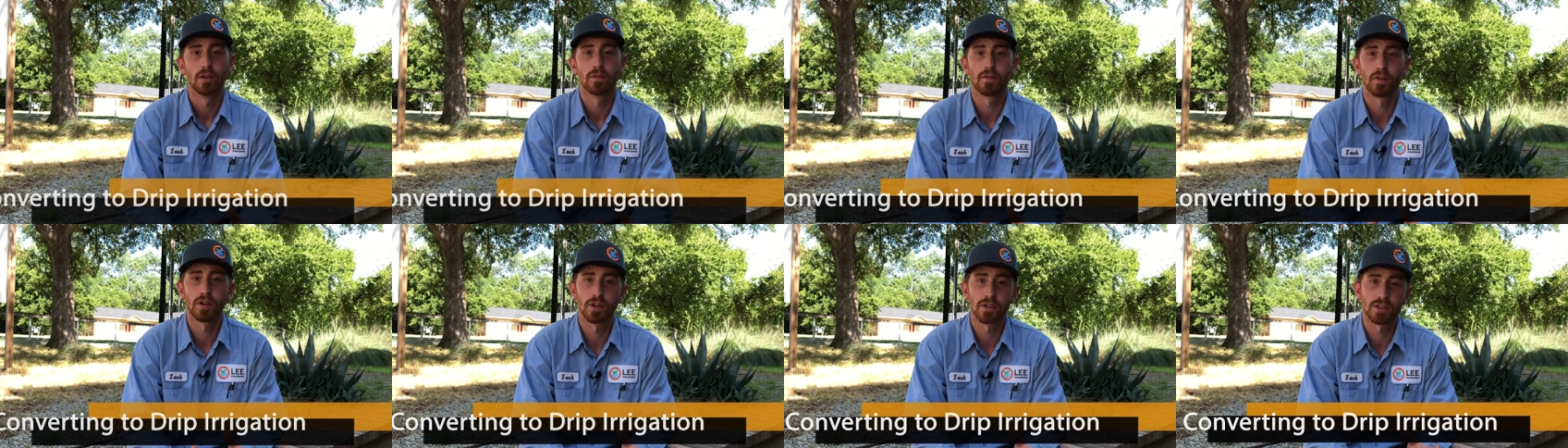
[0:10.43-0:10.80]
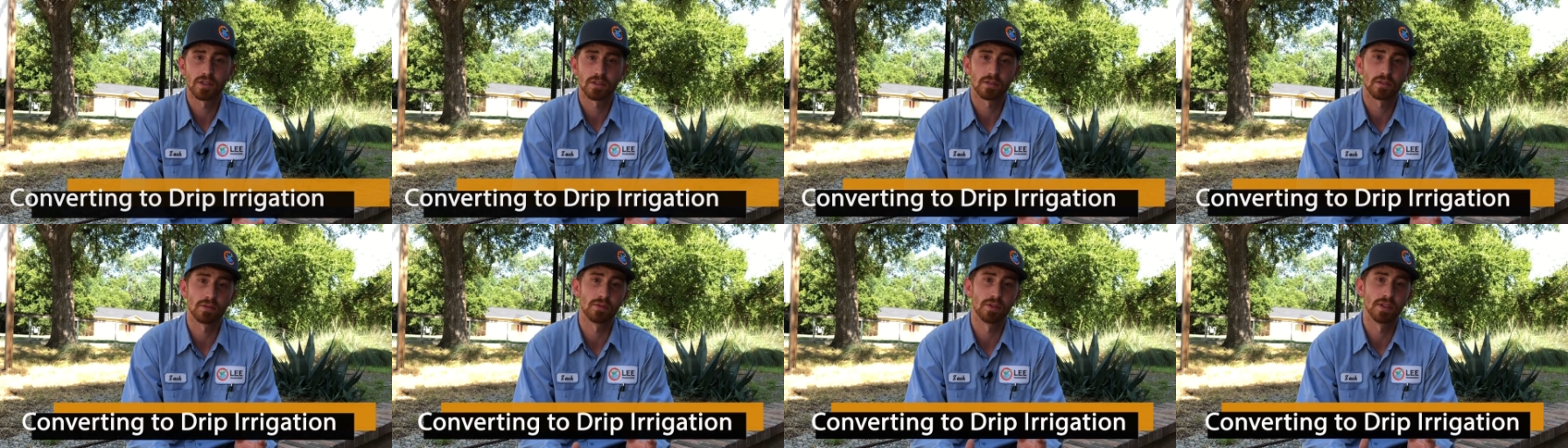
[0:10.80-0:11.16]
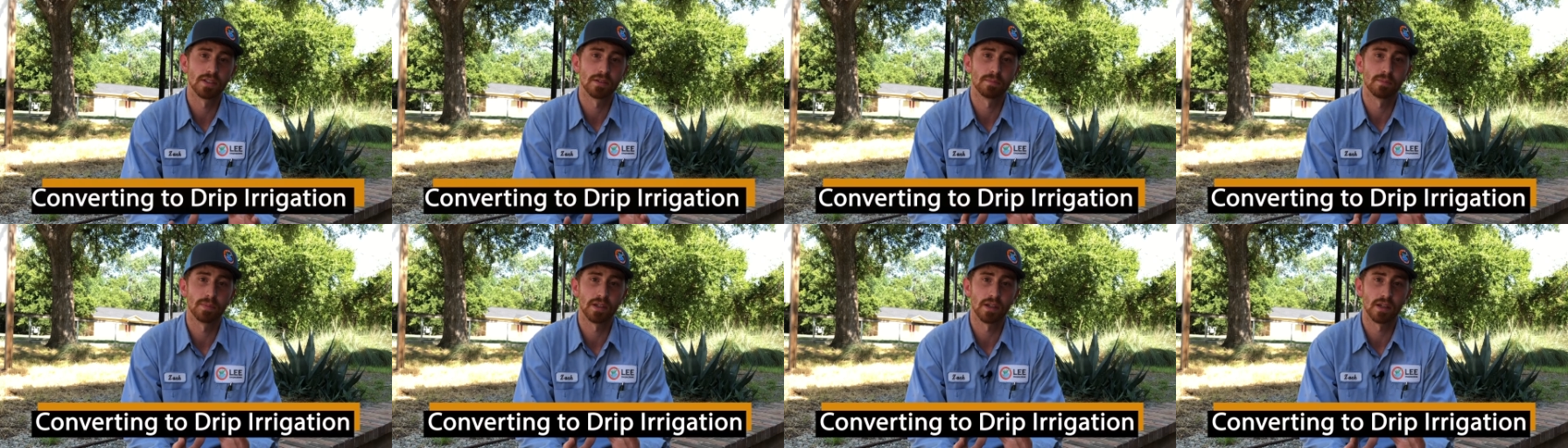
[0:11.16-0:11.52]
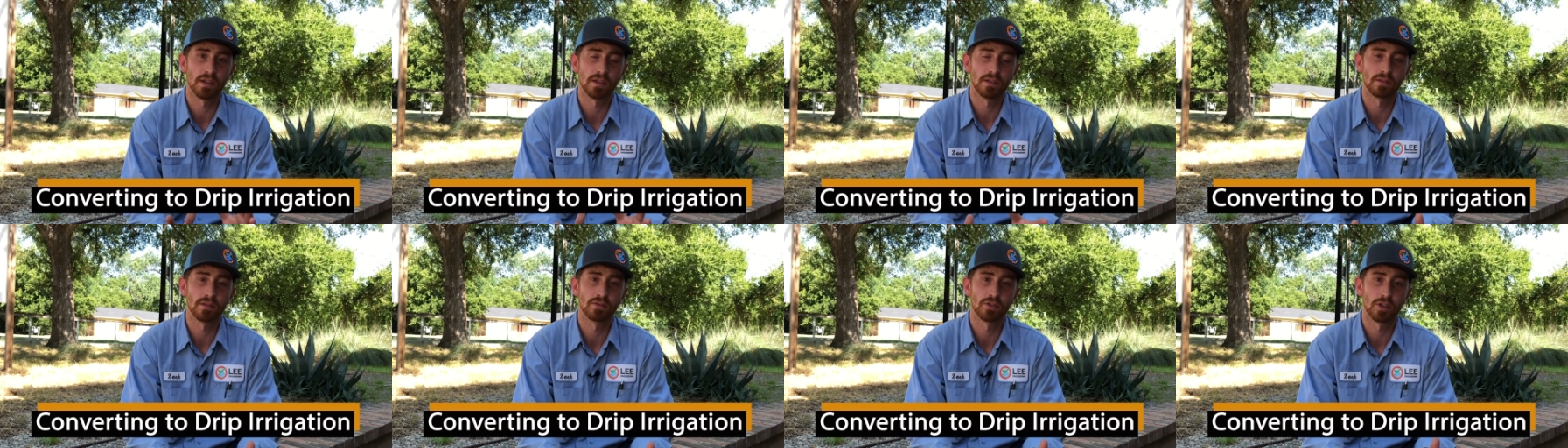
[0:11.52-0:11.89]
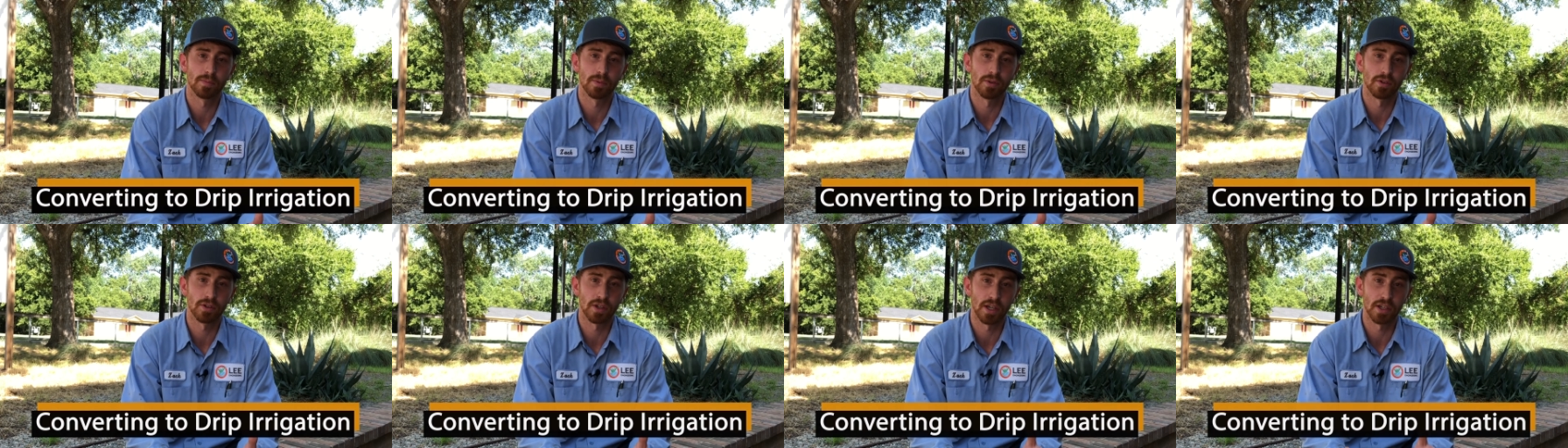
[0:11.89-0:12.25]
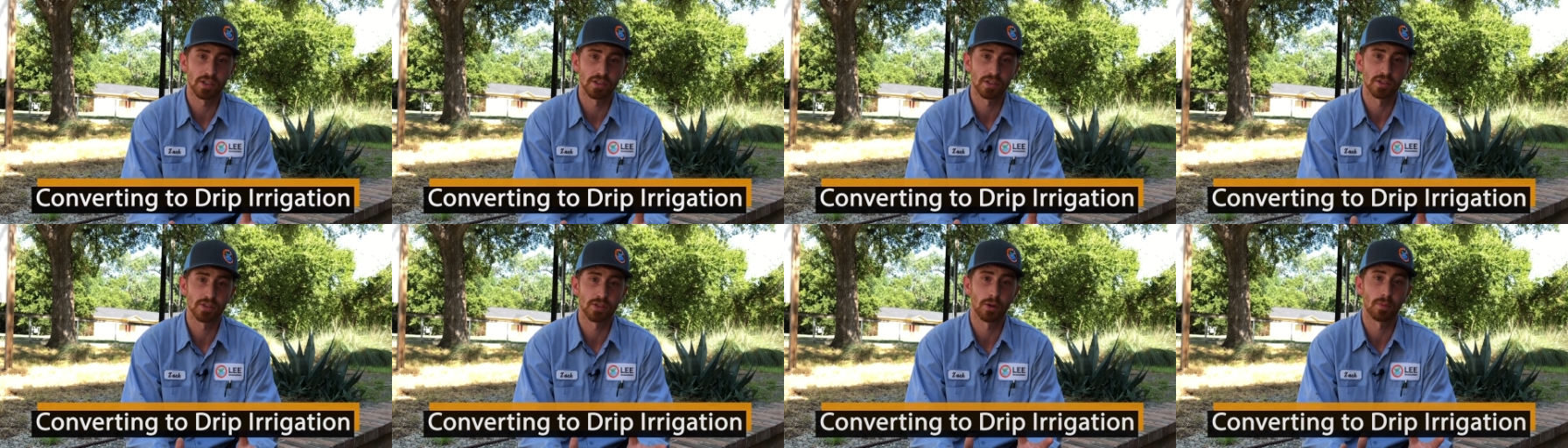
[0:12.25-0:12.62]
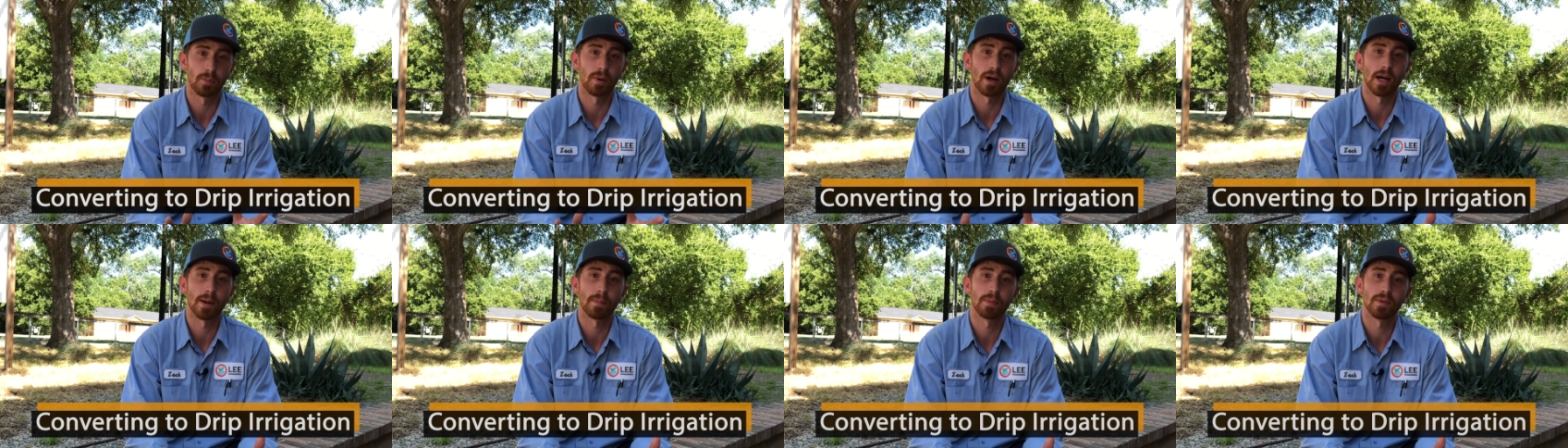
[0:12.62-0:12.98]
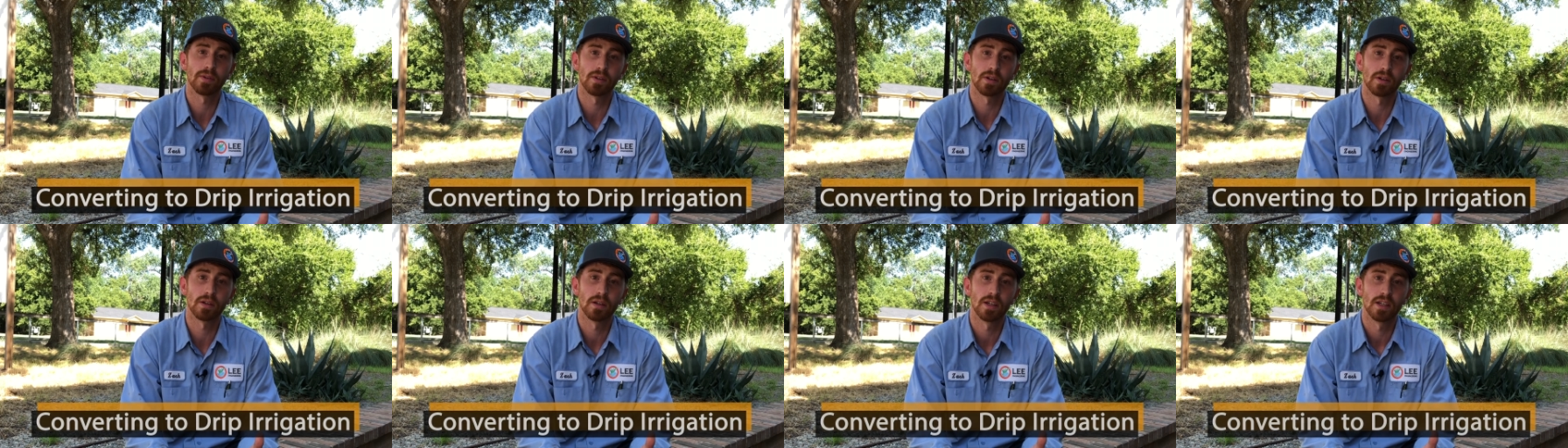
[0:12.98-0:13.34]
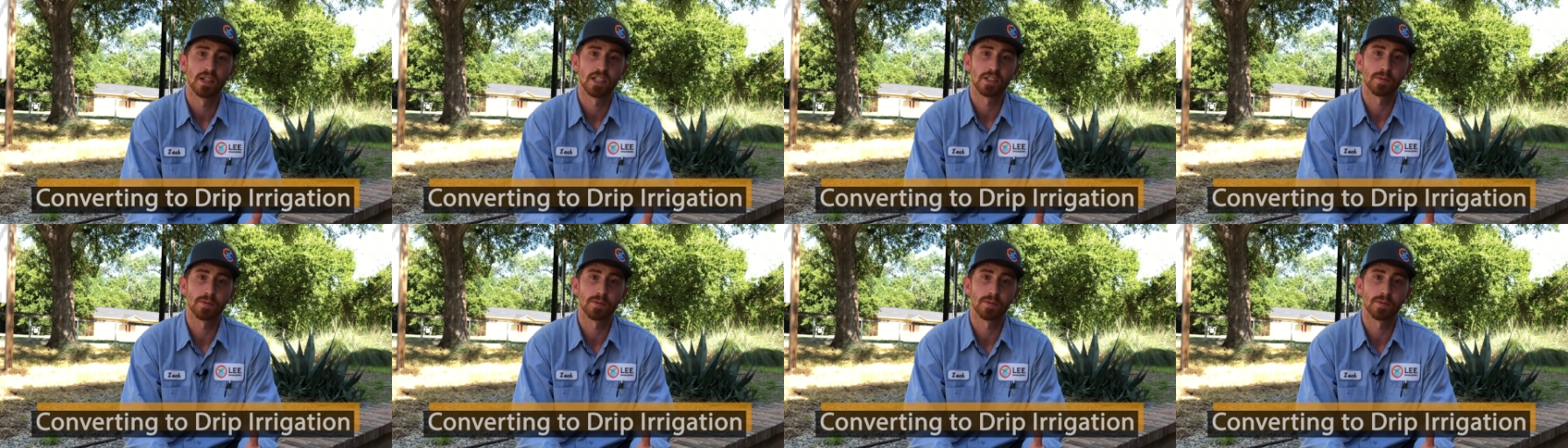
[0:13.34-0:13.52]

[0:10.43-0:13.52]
First, the reason being drip irrigation is so popular